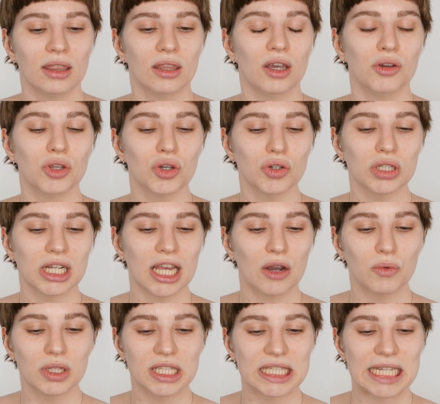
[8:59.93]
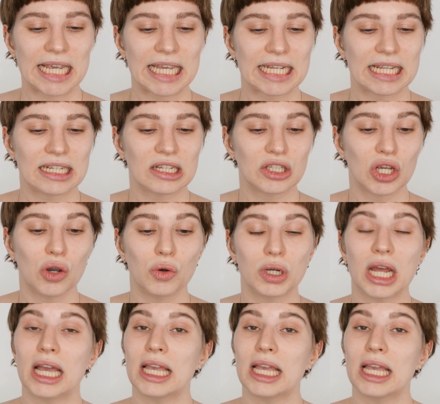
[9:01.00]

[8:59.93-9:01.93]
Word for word: Now, usually I would say that a toner